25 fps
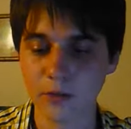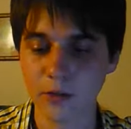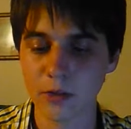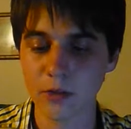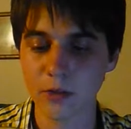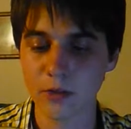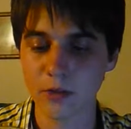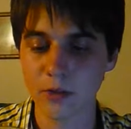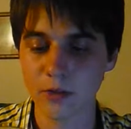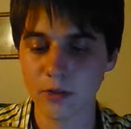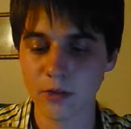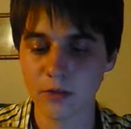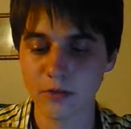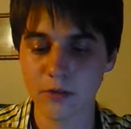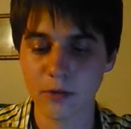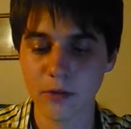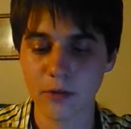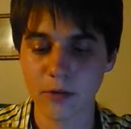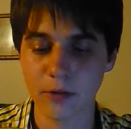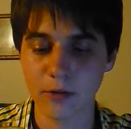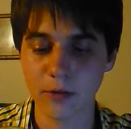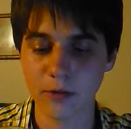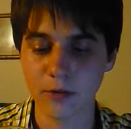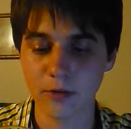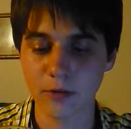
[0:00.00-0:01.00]
this is
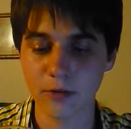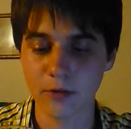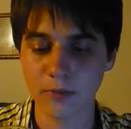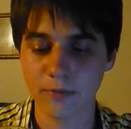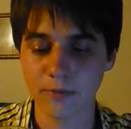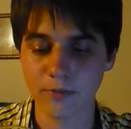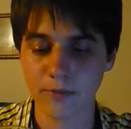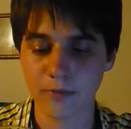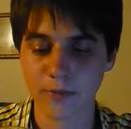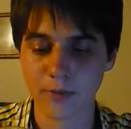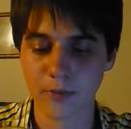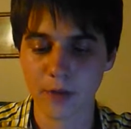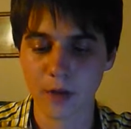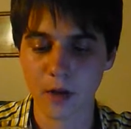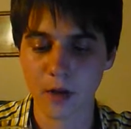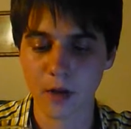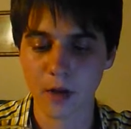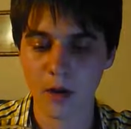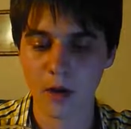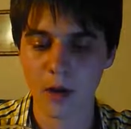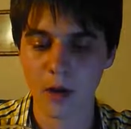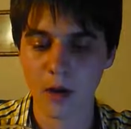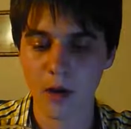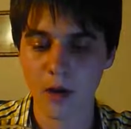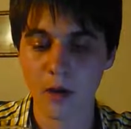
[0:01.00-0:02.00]
very good.
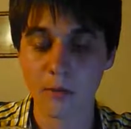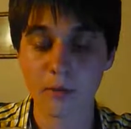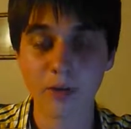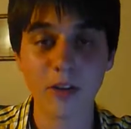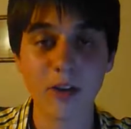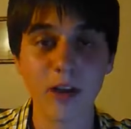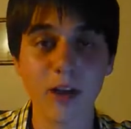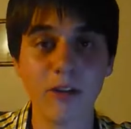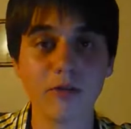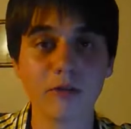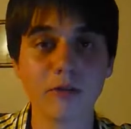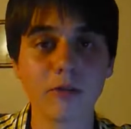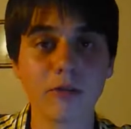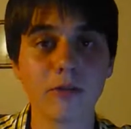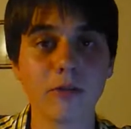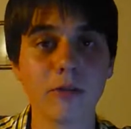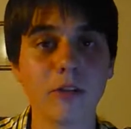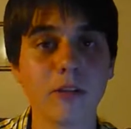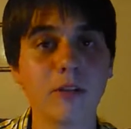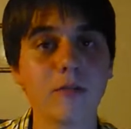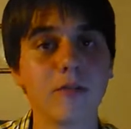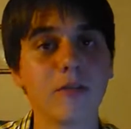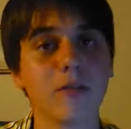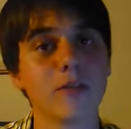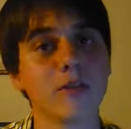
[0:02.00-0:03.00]
I'm going to have to
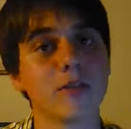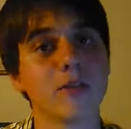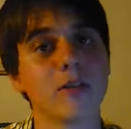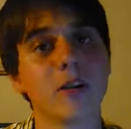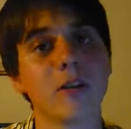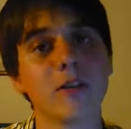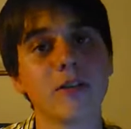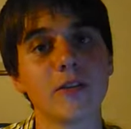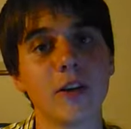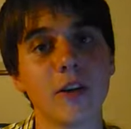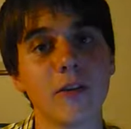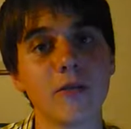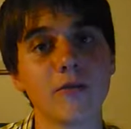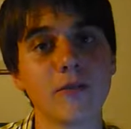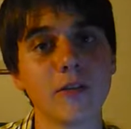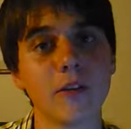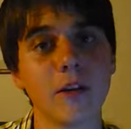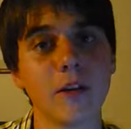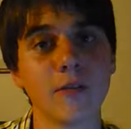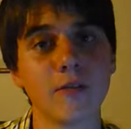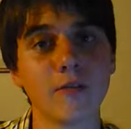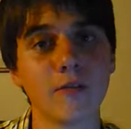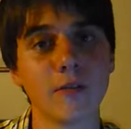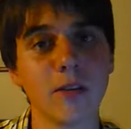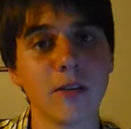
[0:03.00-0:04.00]
give this an 8 out of
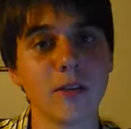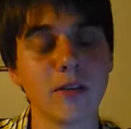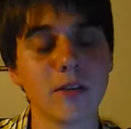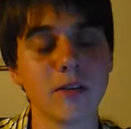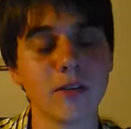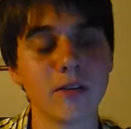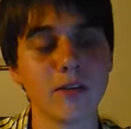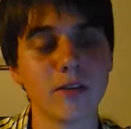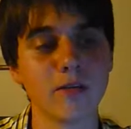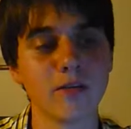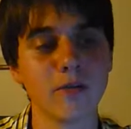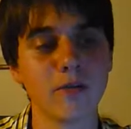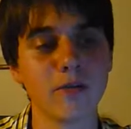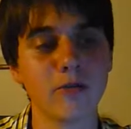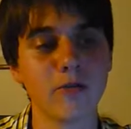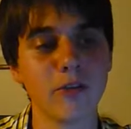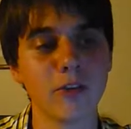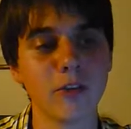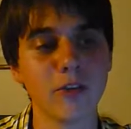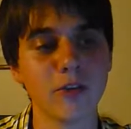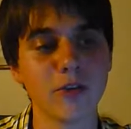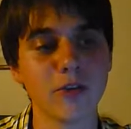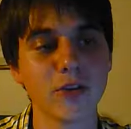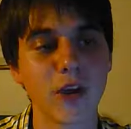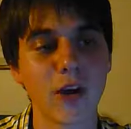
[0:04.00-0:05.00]
10 because of the
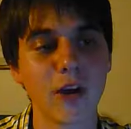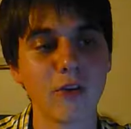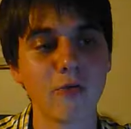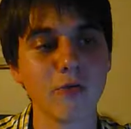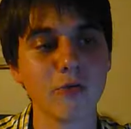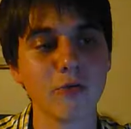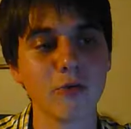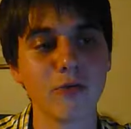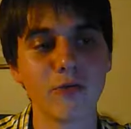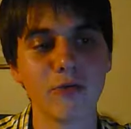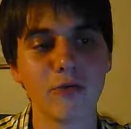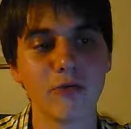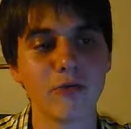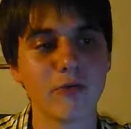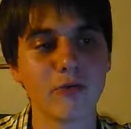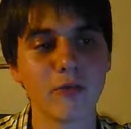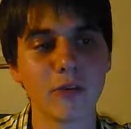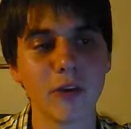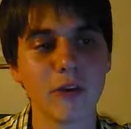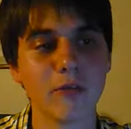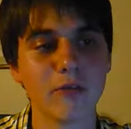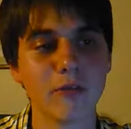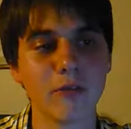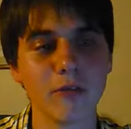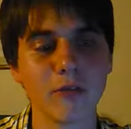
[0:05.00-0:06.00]
finish. I would have
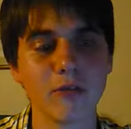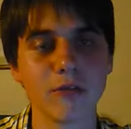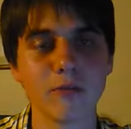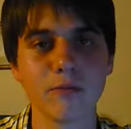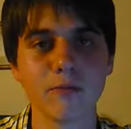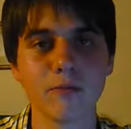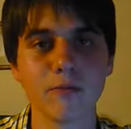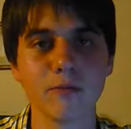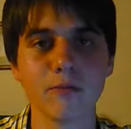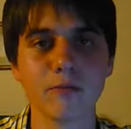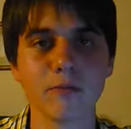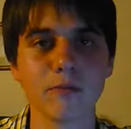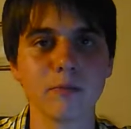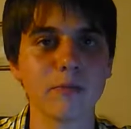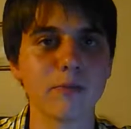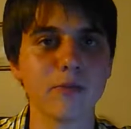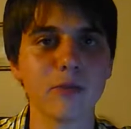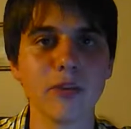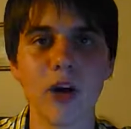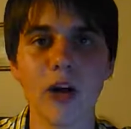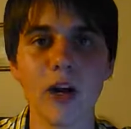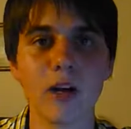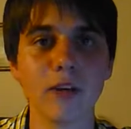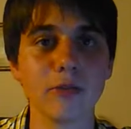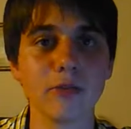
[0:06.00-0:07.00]
given this
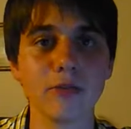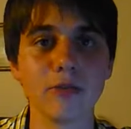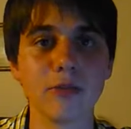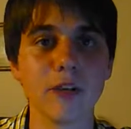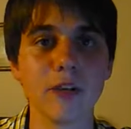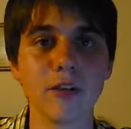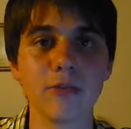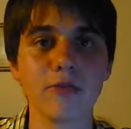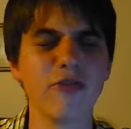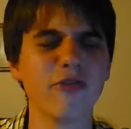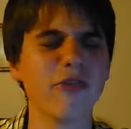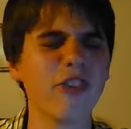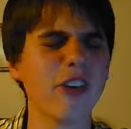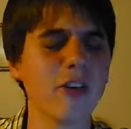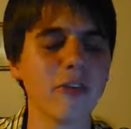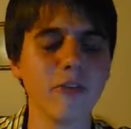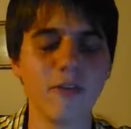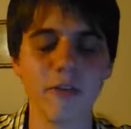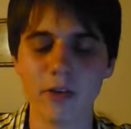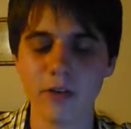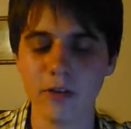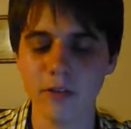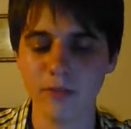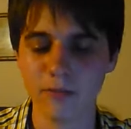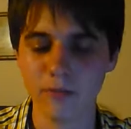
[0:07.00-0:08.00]
9 or 10,
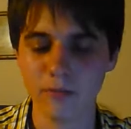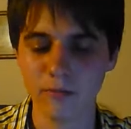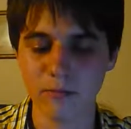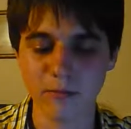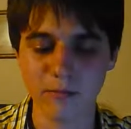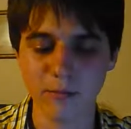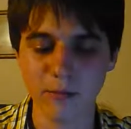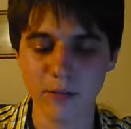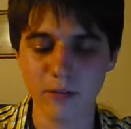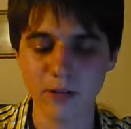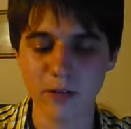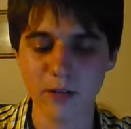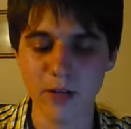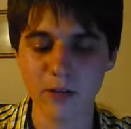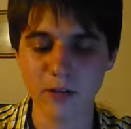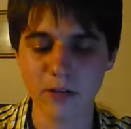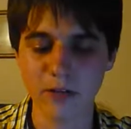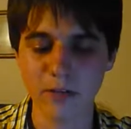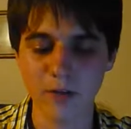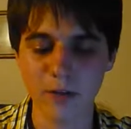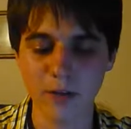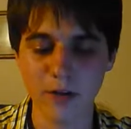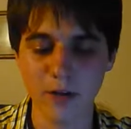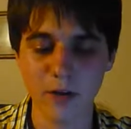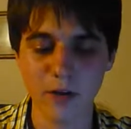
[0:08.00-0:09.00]
very intense
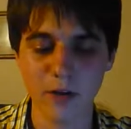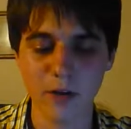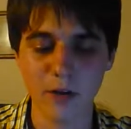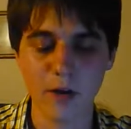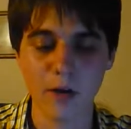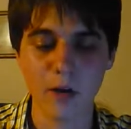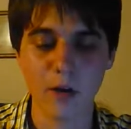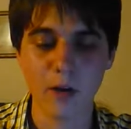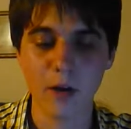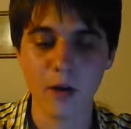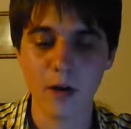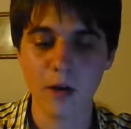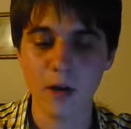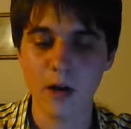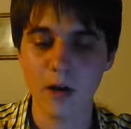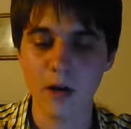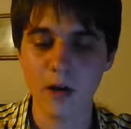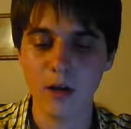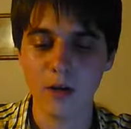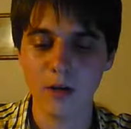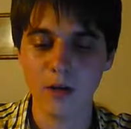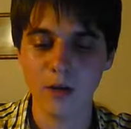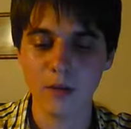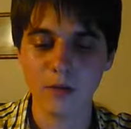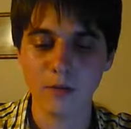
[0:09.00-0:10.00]
beer,
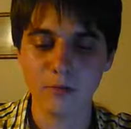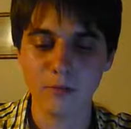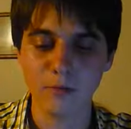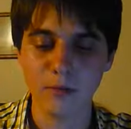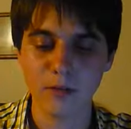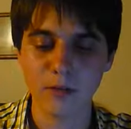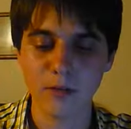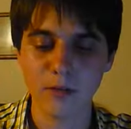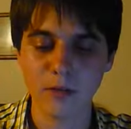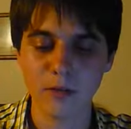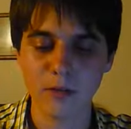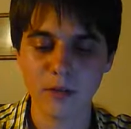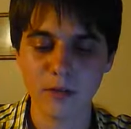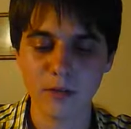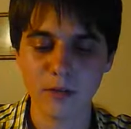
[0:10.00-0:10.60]
but